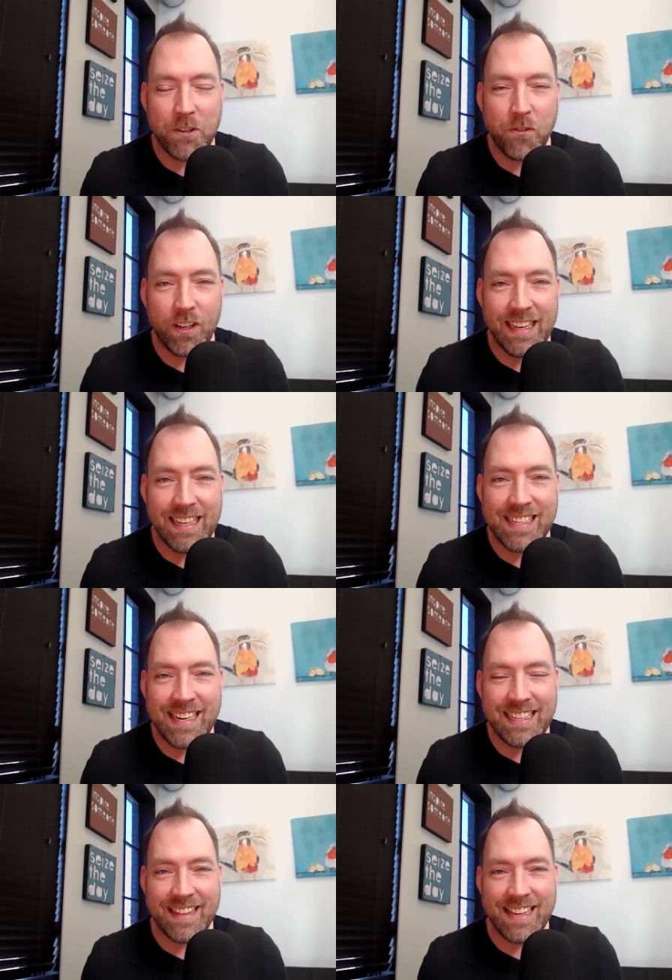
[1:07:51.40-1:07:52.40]
for listening
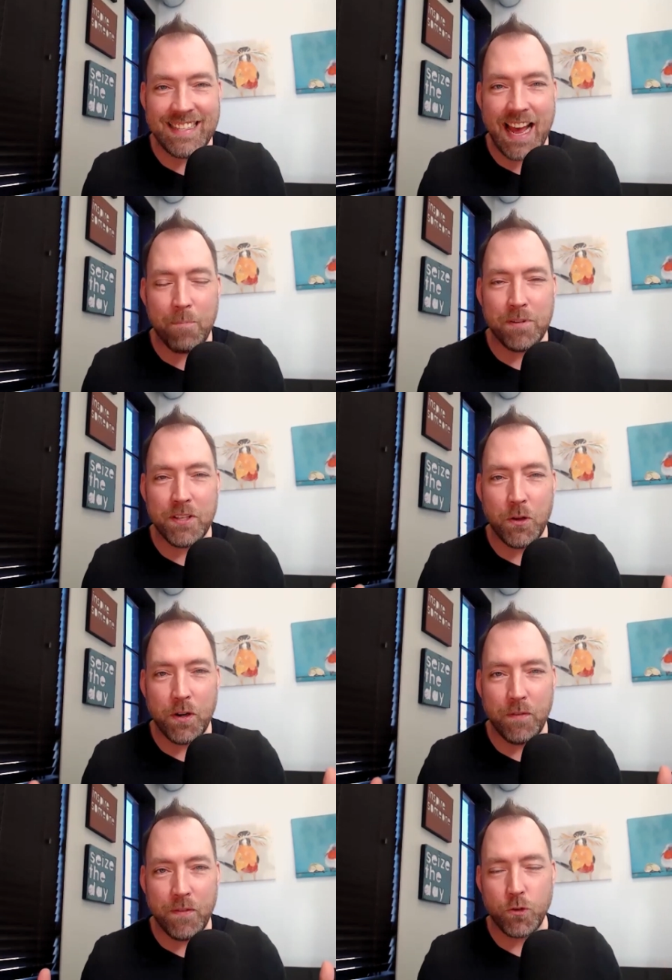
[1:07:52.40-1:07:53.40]
to this episode
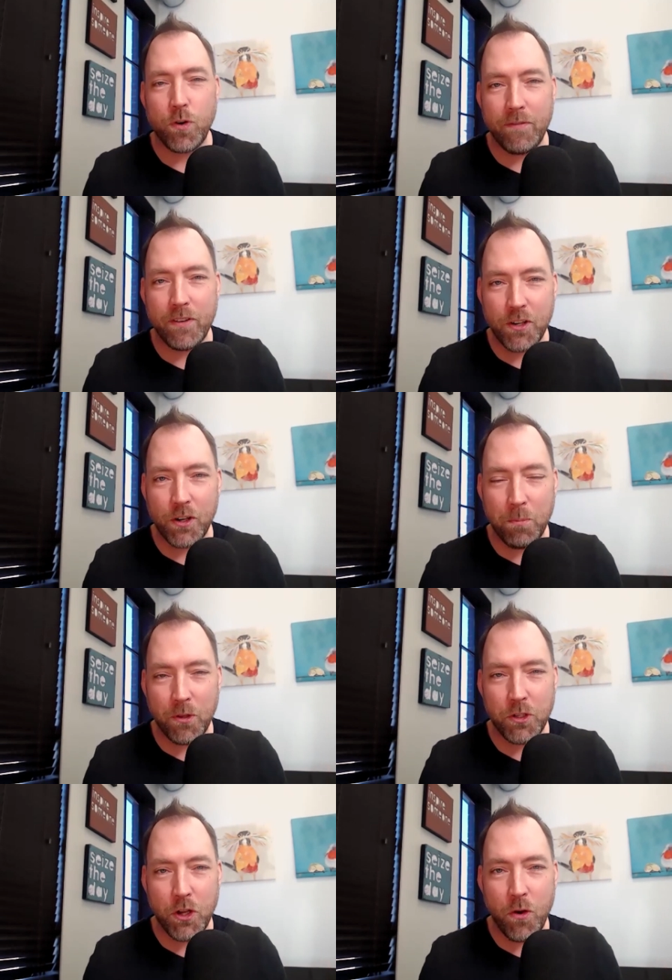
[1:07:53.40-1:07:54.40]
of The Trevor Turnbull
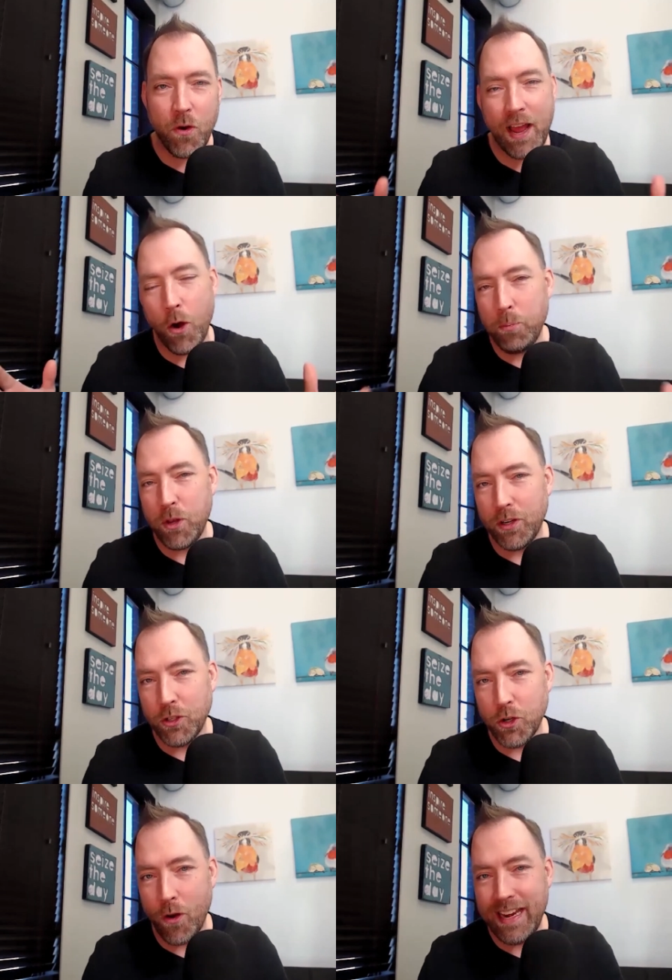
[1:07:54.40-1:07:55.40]
Show. I hope you
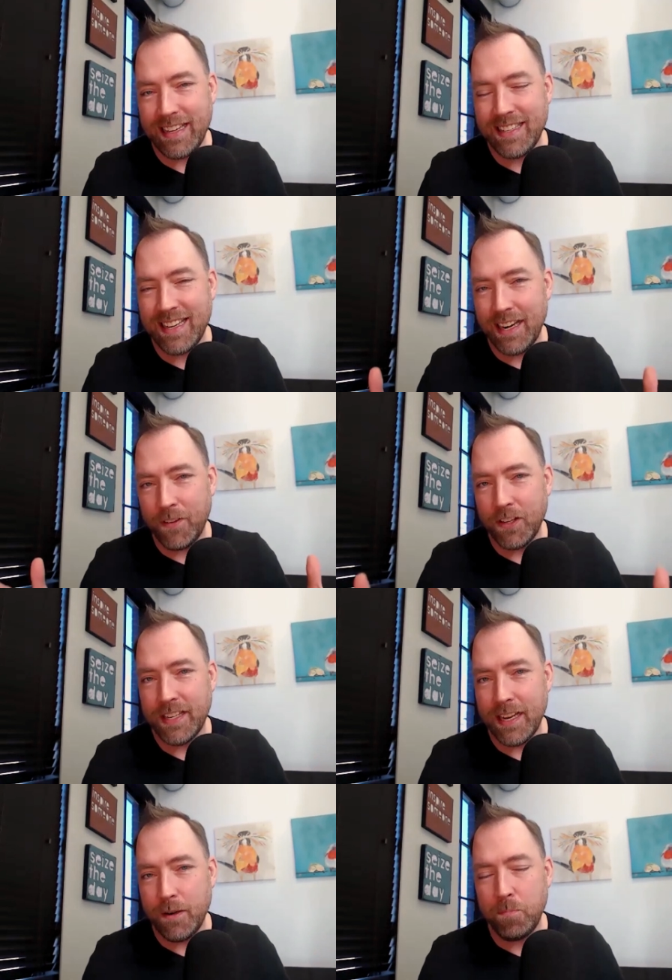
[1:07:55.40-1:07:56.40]
enjoyed it. And if you
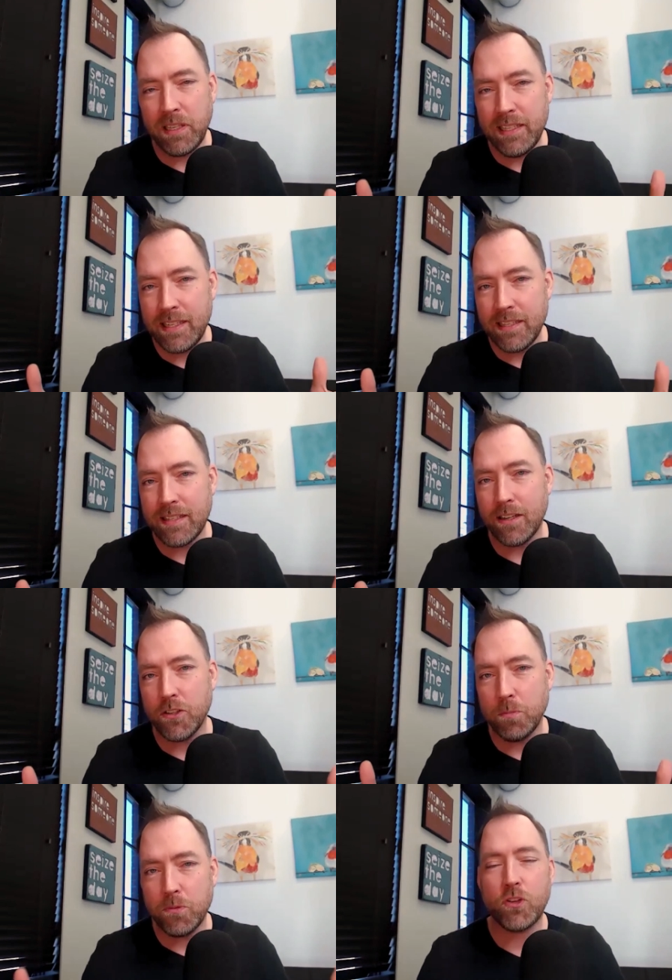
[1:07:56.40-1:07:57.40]
did, please consider
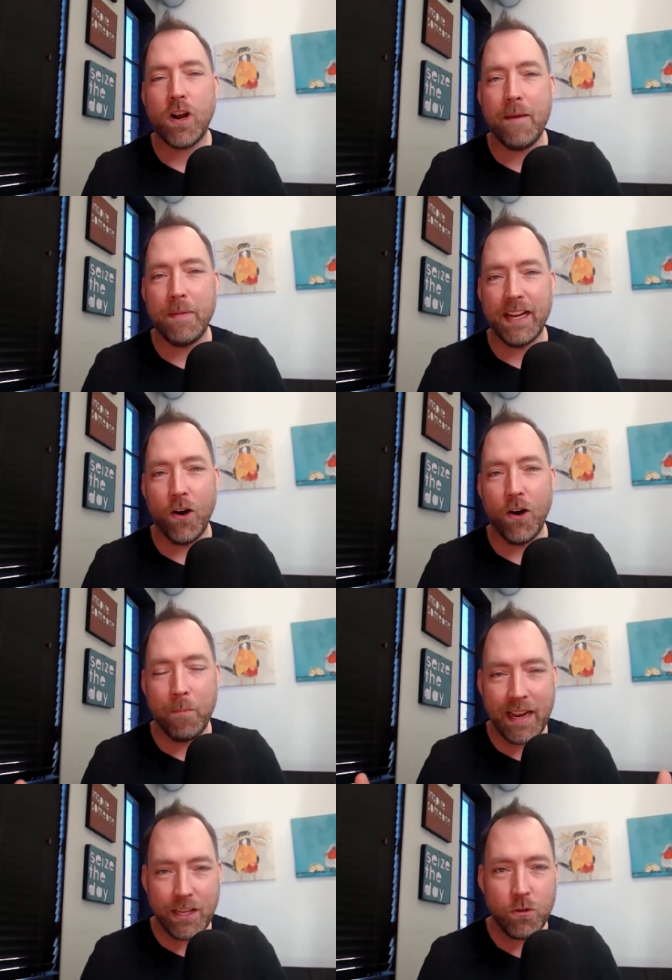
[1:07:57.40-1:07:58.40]
subscribing on my
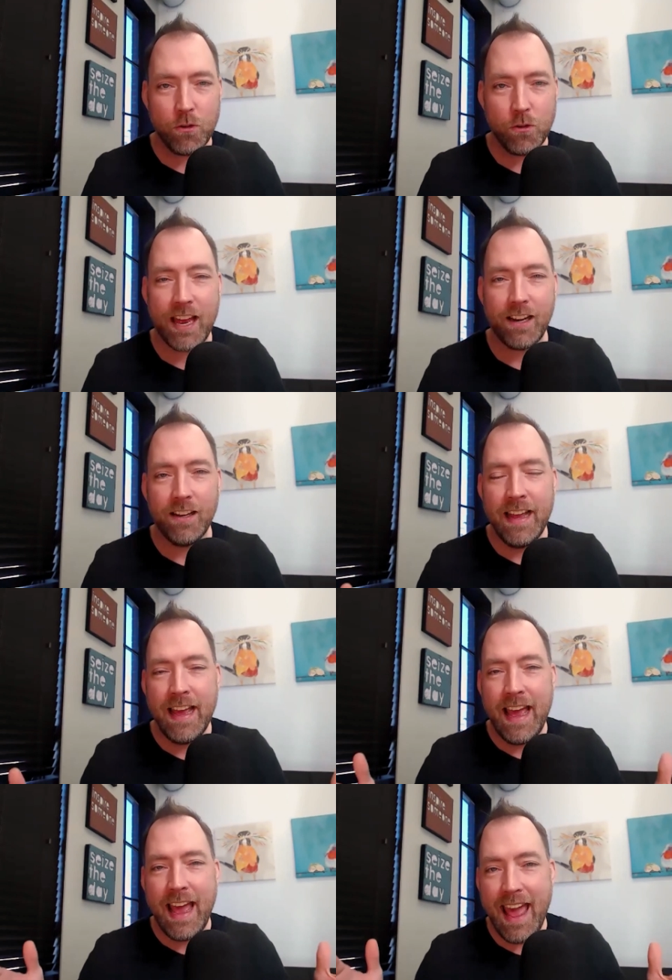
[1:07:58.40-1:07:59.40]
YouTube channel
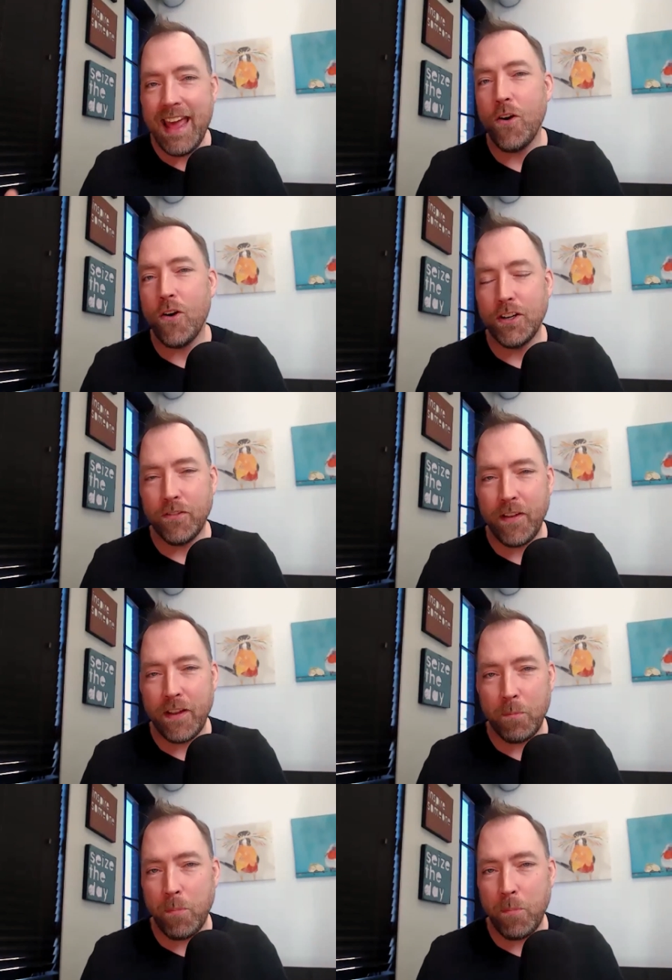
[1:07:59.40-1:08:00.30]
and on your favorite